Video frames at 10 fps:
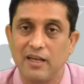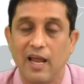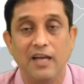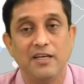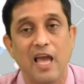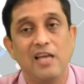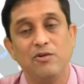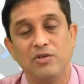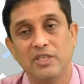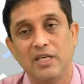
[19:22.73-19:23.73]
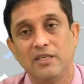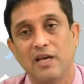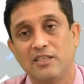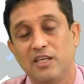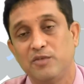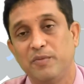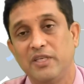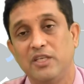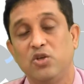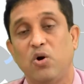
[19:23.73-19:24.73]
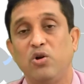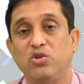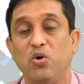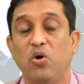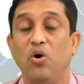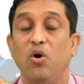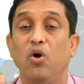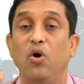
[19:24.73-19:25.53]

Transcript: and diagnostic assessment is also